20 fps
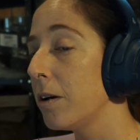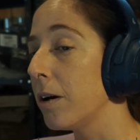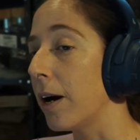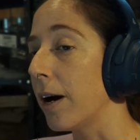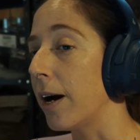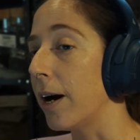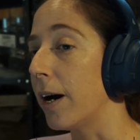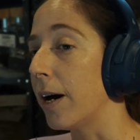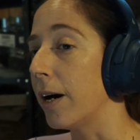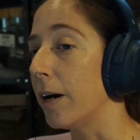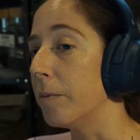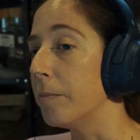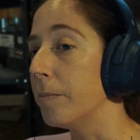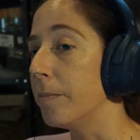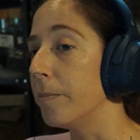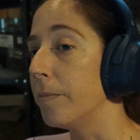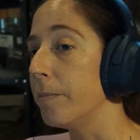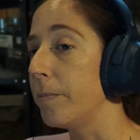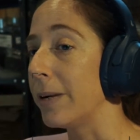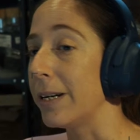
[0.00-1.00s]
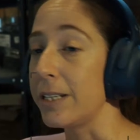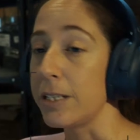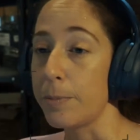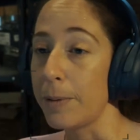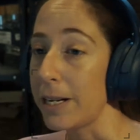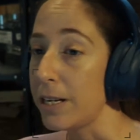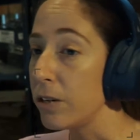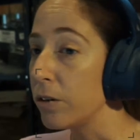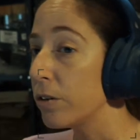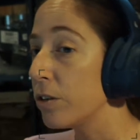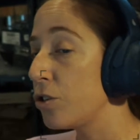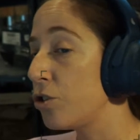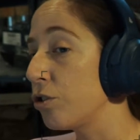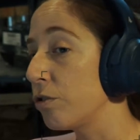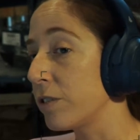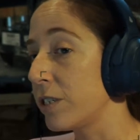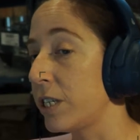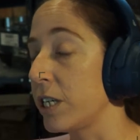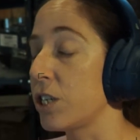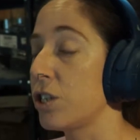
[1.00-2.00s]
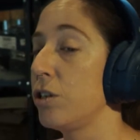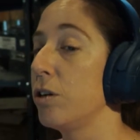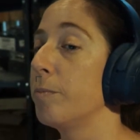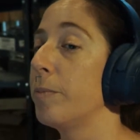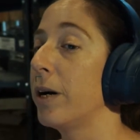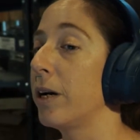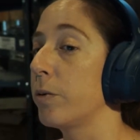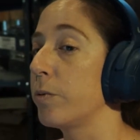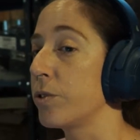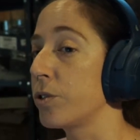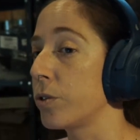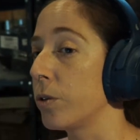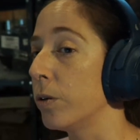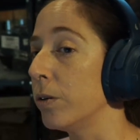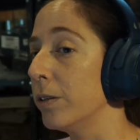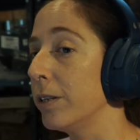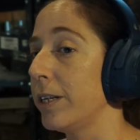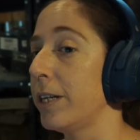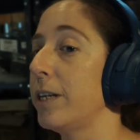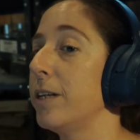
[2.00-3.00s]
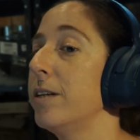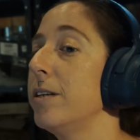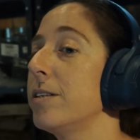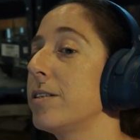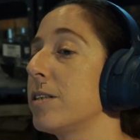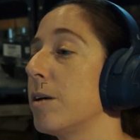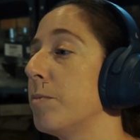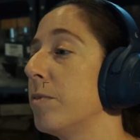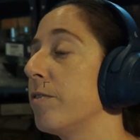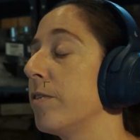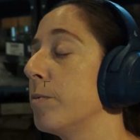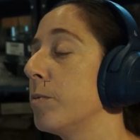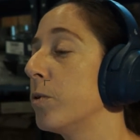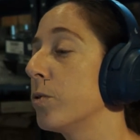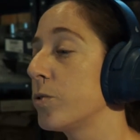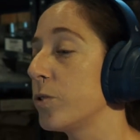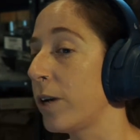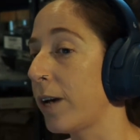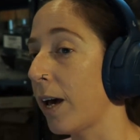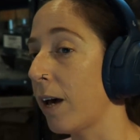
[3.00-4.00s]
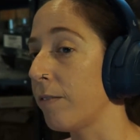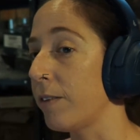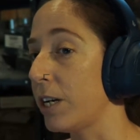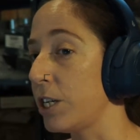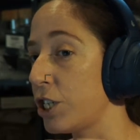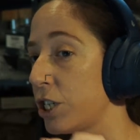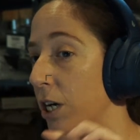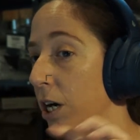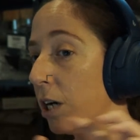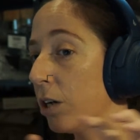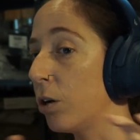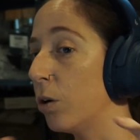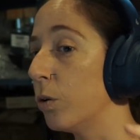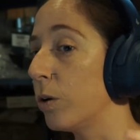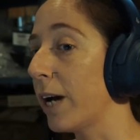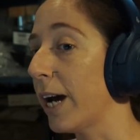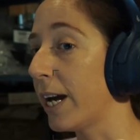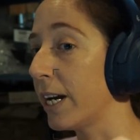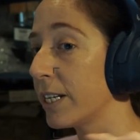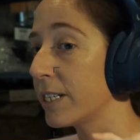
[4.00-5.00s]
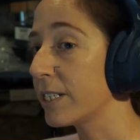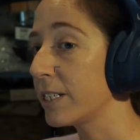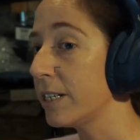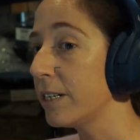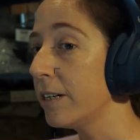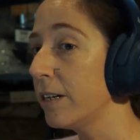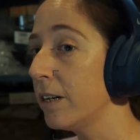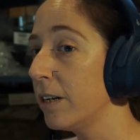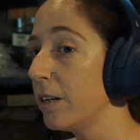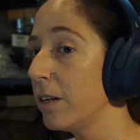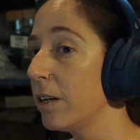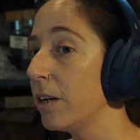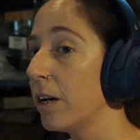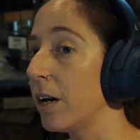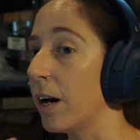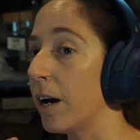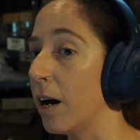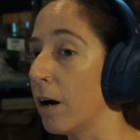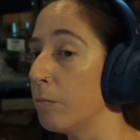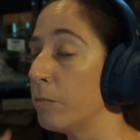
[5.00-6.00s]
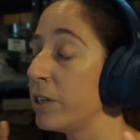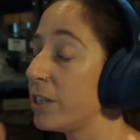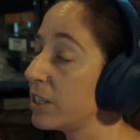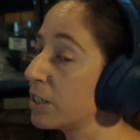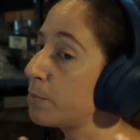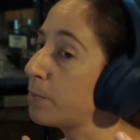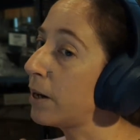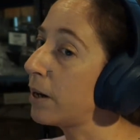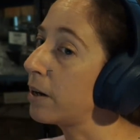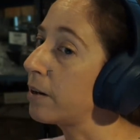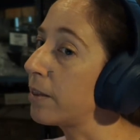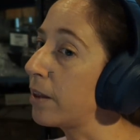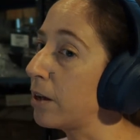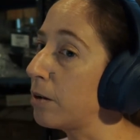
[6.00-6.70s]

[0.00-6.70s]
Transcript: but depending on the jurisdiction your bike was sold in, some of them also have a charcoal canister, which is part of that